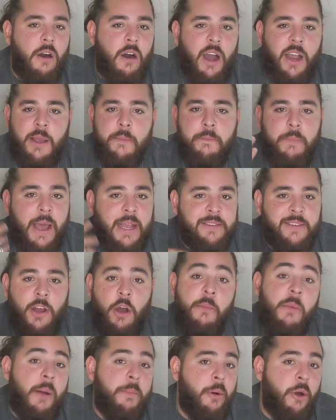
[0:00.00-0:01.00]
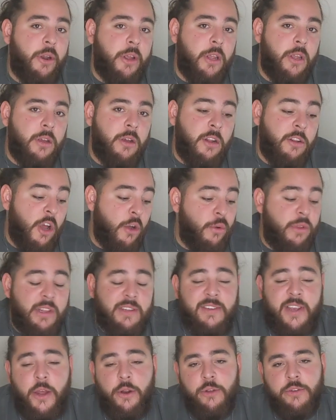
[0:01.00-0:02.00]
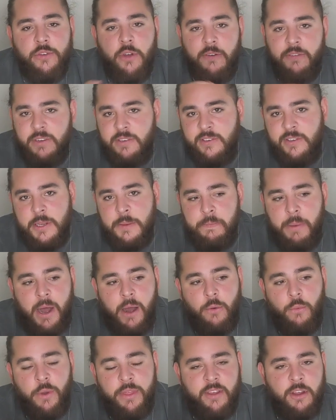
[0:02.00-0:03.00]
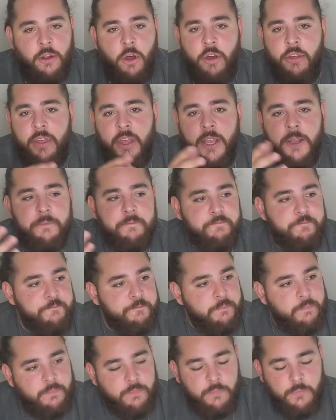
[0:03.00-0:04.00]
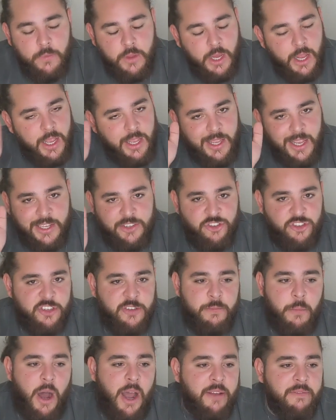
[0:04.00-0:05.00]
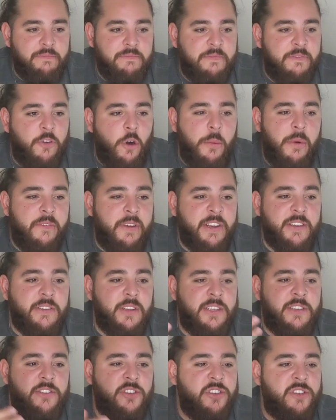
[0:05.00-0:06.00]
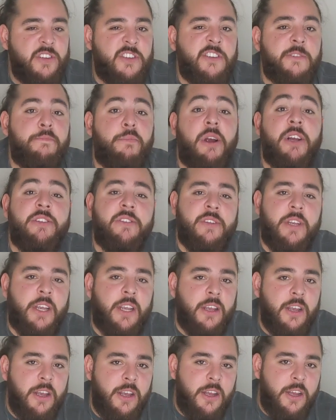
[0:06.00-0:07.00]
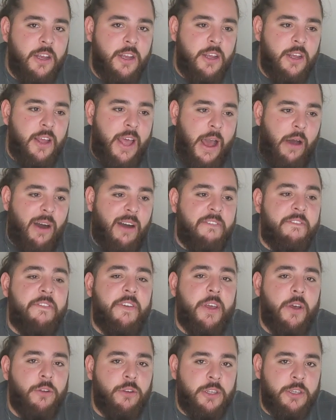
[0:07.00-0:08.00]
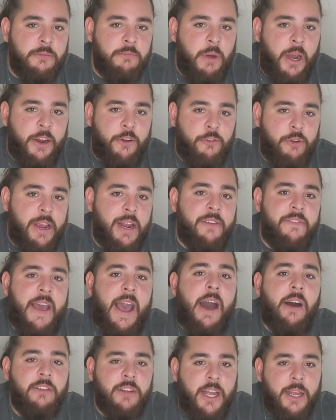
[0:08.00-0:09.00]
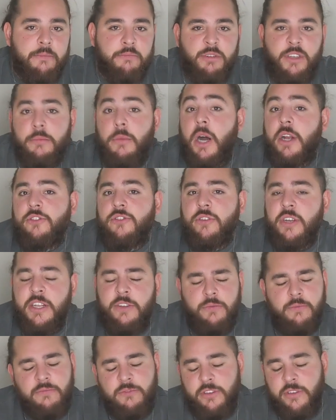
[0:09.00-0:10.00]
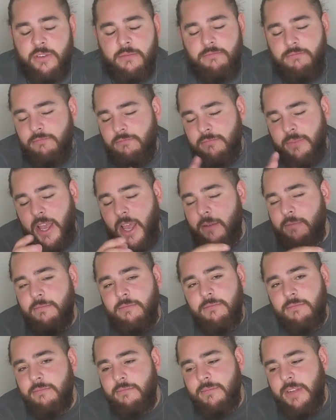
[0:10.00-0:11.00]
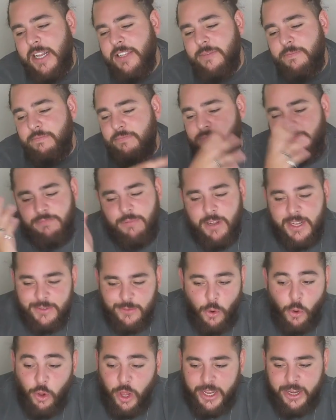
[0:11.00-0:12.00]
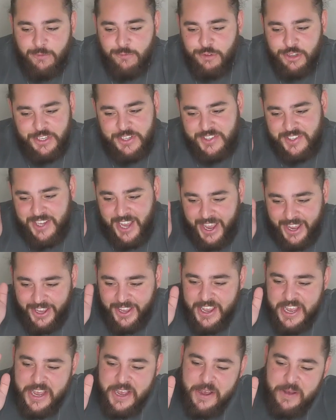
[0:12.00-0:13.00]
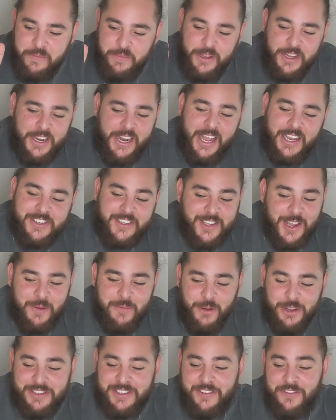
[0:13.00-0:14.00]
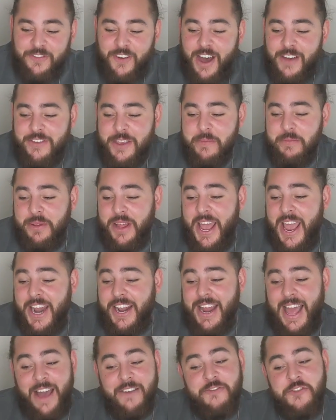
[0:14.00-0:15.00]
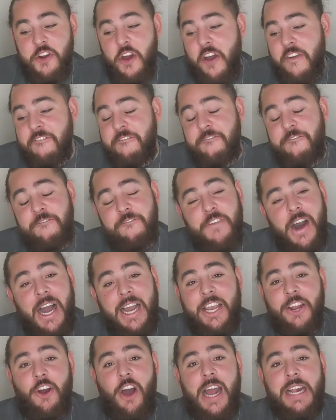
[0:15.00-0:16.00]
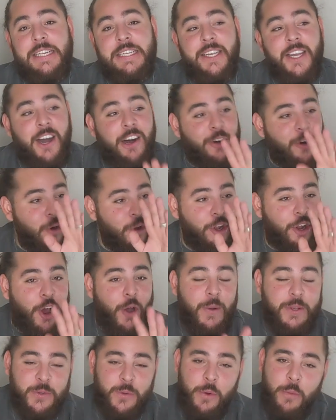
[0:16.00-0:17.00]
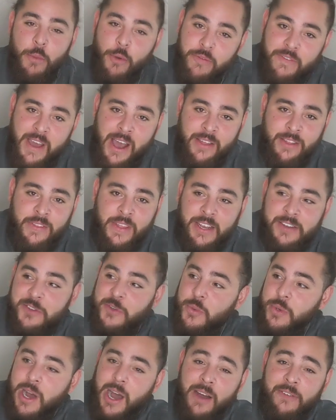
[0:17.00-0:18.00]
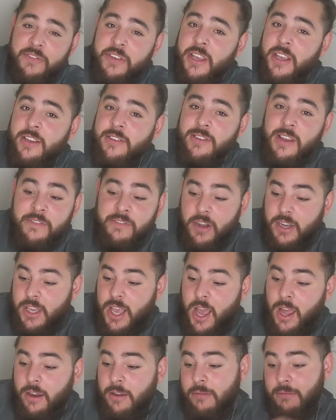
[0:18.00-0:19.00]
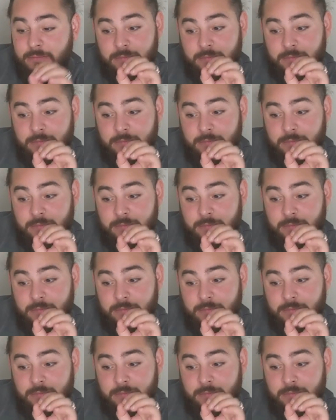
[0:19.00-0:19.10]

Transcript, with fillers: I can base that on my body, along with the tattoos, obviously. But with clothing, it's just my form of it's just expressing how I feel and my creative outlet, pretty much. It's just yeah, that's that's all I could really say but next up, what's the five year plan? Have no fucking idea. All I know is I want to move out in the next two and a half years if I can.